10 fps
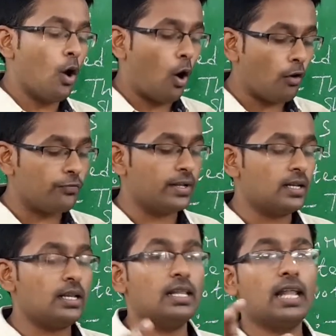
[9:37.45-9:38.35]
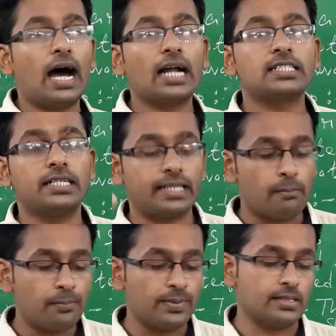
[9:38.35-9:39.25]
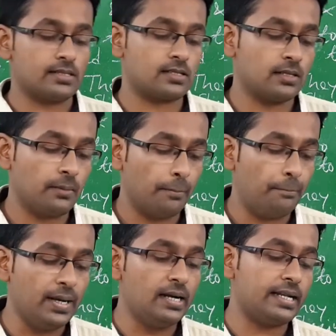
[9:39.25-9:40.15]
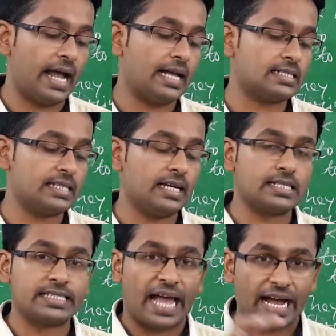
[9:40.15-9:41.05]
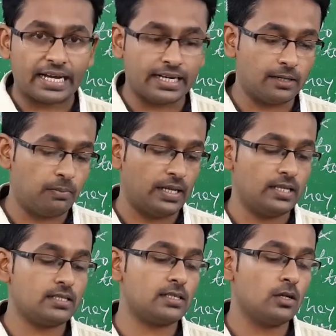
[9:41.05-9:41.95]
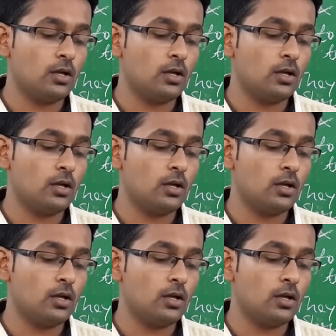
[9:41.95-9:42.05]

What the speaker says: often large temples built as their sacred place